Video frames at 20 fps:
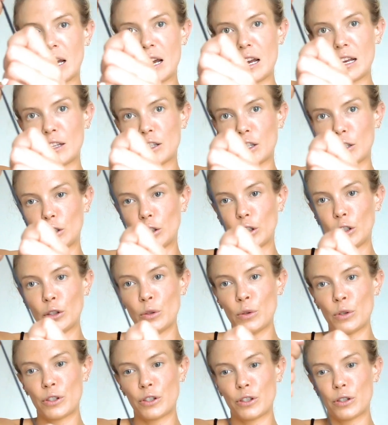guys
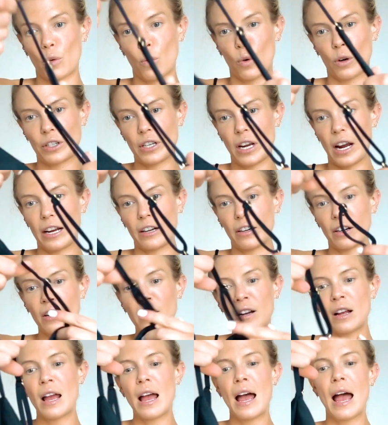loose or
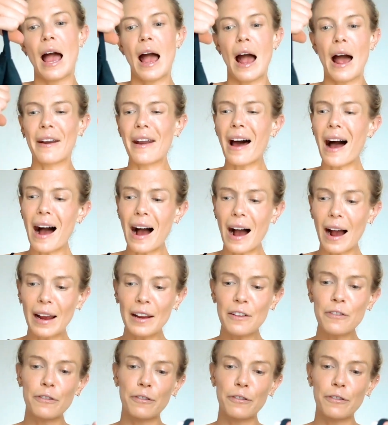tighter. And I